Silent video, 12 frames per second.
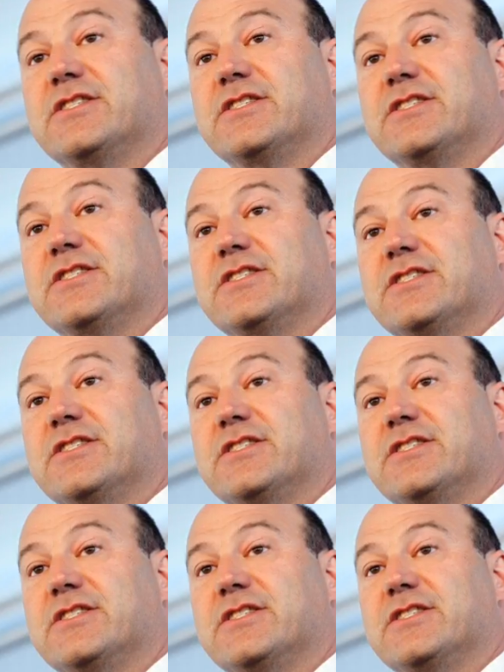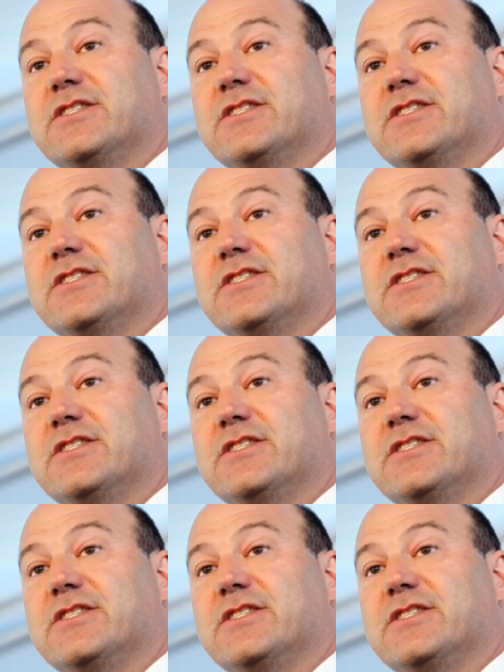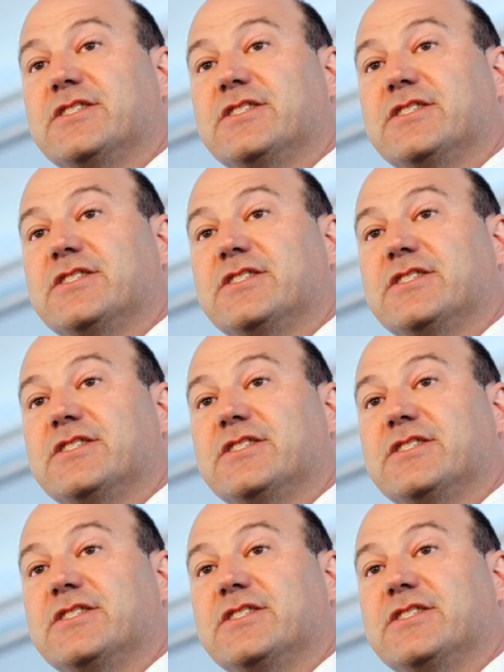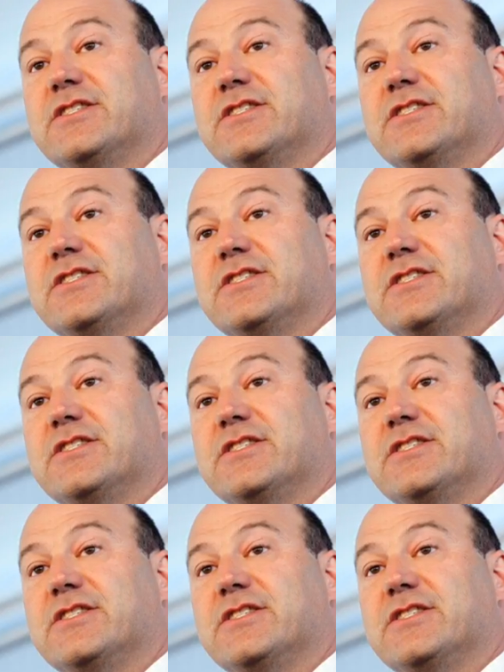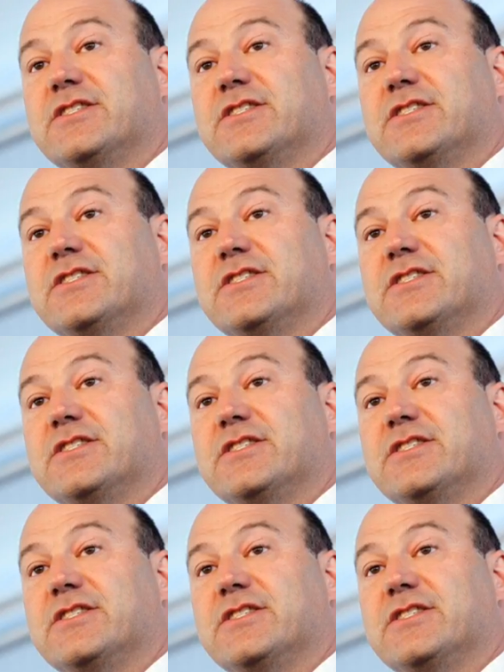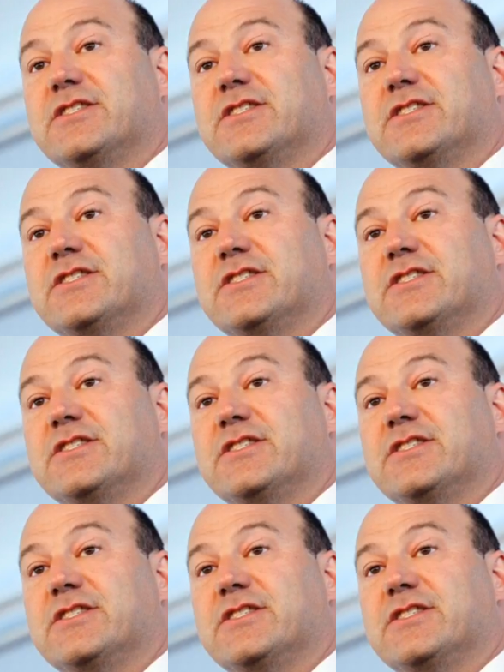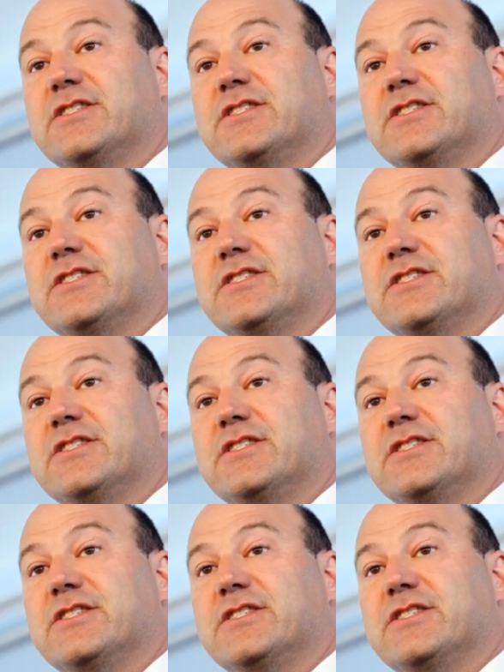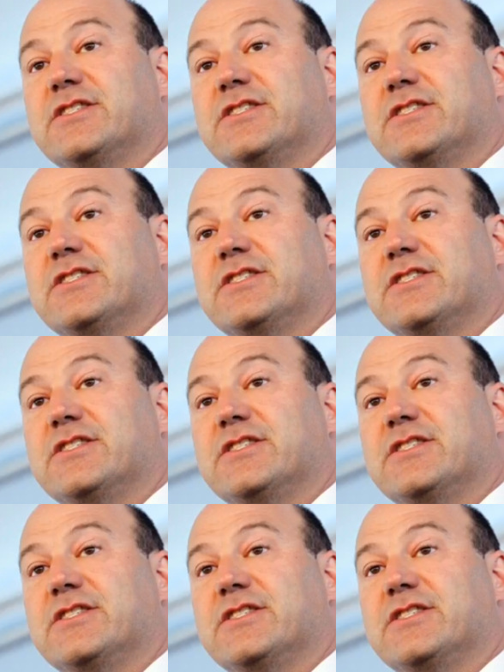This is a still picture; no speech is visible.